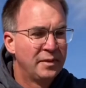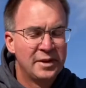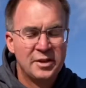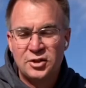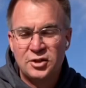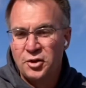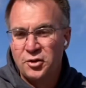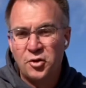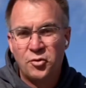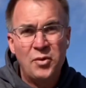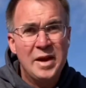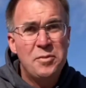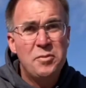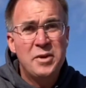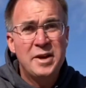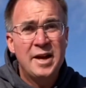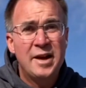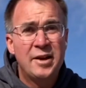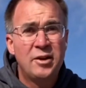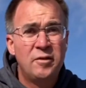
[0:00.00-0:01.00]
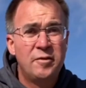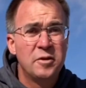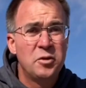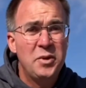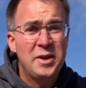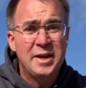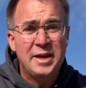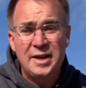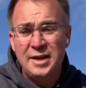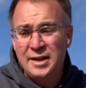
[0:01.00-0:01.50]
So the rain we got over the
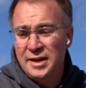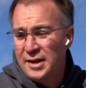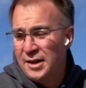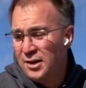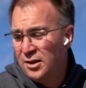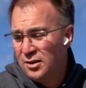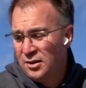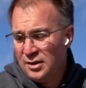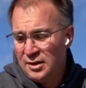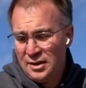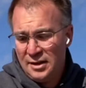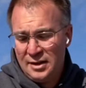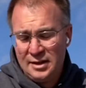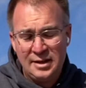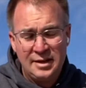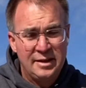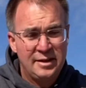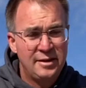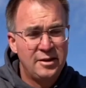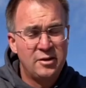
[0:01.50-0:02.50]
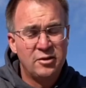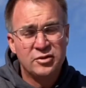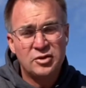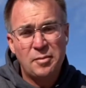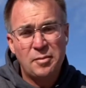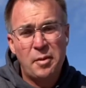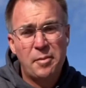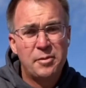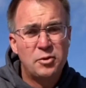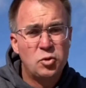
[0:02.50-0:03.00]
weekend here,
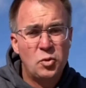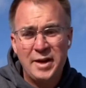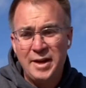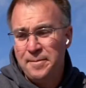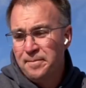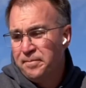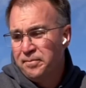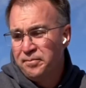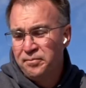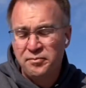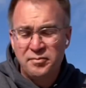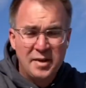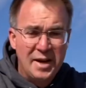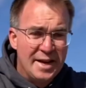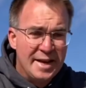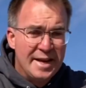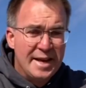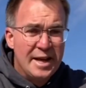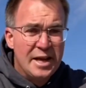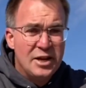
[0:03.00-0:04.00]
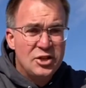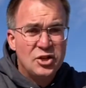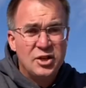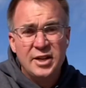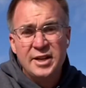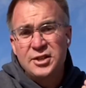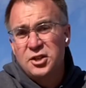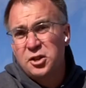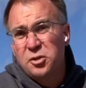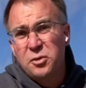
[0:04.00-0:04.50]
somewhere between an inch and 1.75
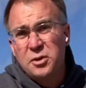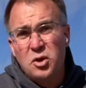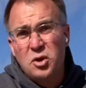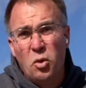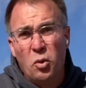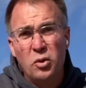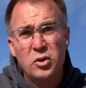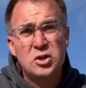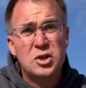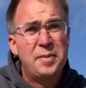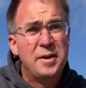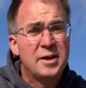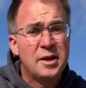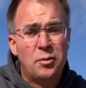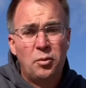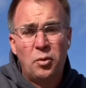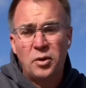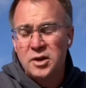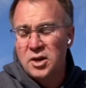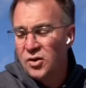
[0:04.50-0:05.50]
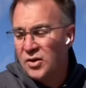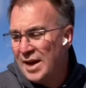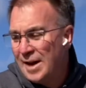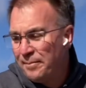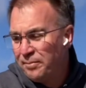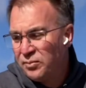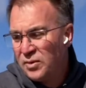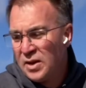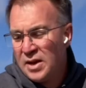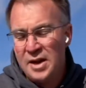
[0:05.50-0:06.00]
inches, depending on where you're
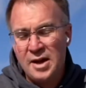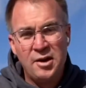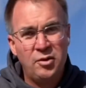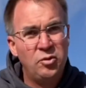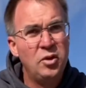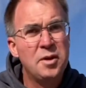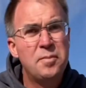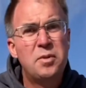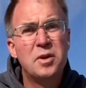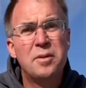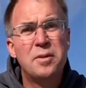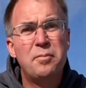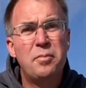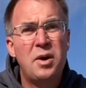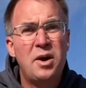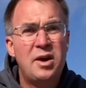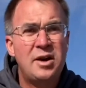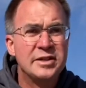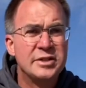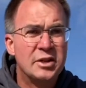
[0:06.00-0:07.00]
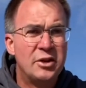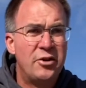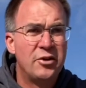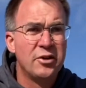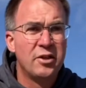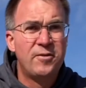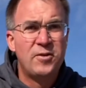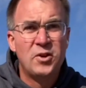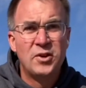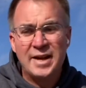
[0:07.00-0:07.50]
at, really put a pause to all
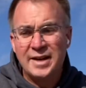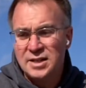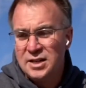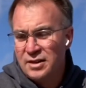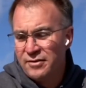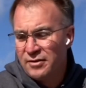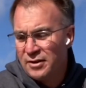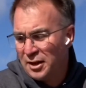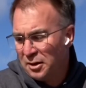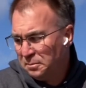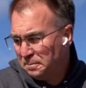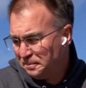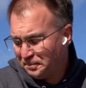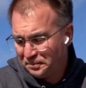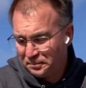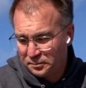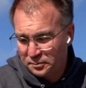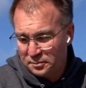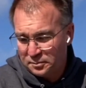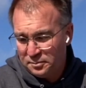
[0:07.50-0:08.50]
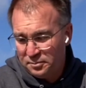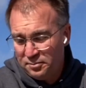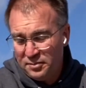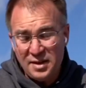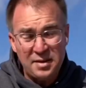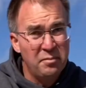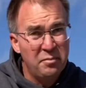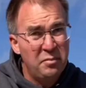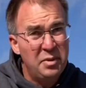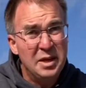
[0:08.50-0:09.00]
the field activity.
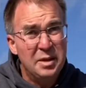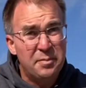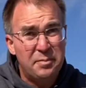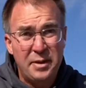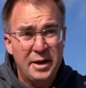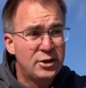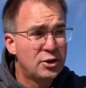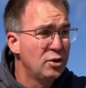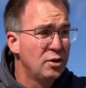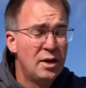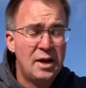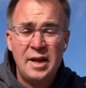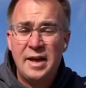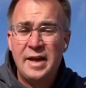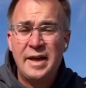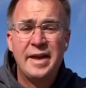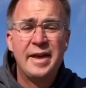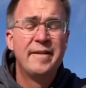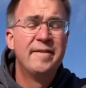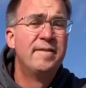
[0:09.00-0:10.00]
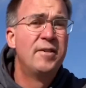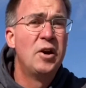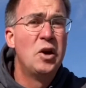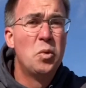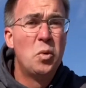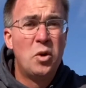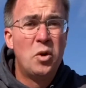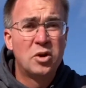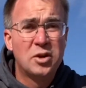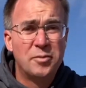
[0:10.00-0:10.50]
Big picture, very
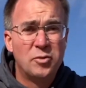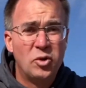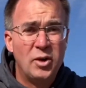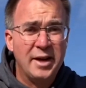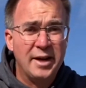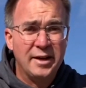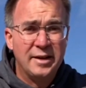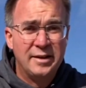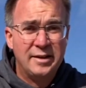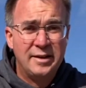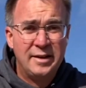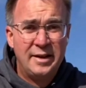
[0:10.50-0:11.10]
welcome rain.